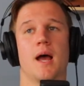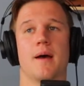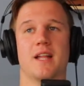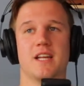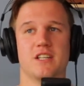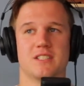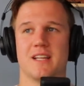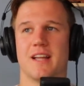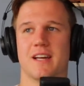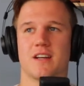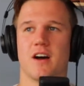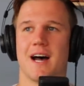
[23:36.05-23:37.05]
And then you see
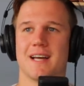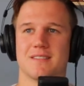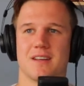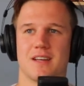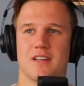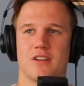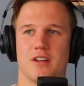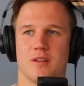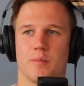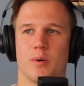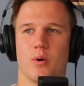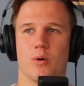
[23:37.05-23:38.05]
like guys like,
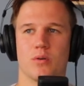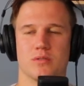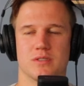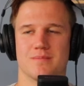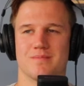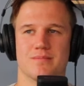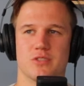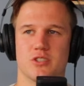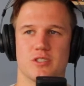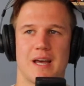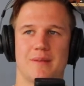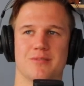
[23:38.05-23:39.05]
the Pauls and
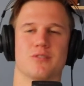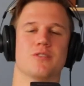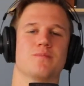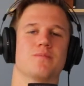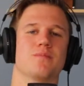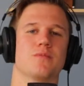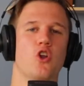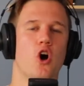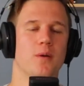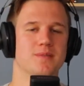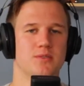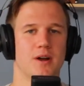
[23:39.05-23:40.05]
just absolute
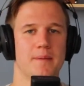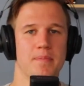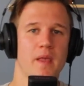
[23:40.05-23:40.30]
knobs, right?